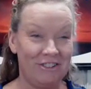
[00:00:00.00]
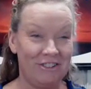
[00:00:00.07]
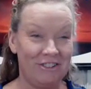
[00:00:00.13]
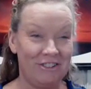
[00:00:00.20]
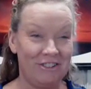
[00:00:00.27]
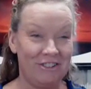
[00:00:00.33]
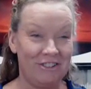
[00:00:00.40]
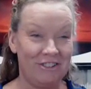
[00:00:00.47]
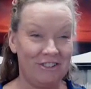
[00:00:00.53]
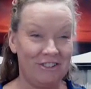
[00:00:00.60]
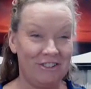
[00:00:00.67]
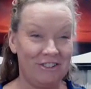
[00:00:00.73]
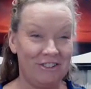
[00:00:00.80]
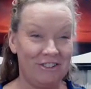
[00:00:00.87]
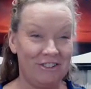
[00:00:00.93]
So,
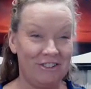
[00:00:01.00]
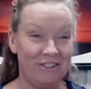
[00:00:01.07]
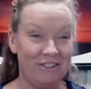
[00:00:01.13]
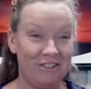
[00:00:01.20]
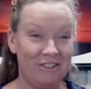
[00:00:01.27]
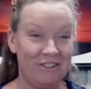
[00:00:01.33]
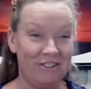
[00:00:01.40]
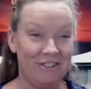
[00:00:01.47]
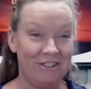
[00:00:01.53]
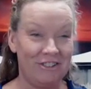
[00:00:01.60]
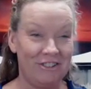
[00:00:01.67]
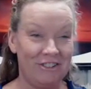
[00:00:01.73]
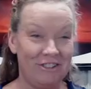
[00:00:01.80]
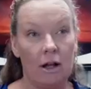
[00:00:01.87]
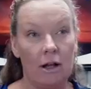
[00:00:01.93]
that if you're,
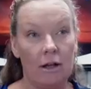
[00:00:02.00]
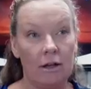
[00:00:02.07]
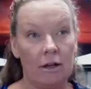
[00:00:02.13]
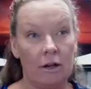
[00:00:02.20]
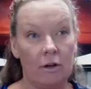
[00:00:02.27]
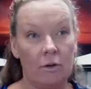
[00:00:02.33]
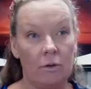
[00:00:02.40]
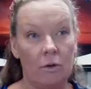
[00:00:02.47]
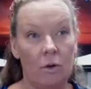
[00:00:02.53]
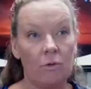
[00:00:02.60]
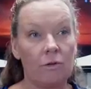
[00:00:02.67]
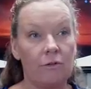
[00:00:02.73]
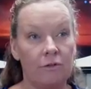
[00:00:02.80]
over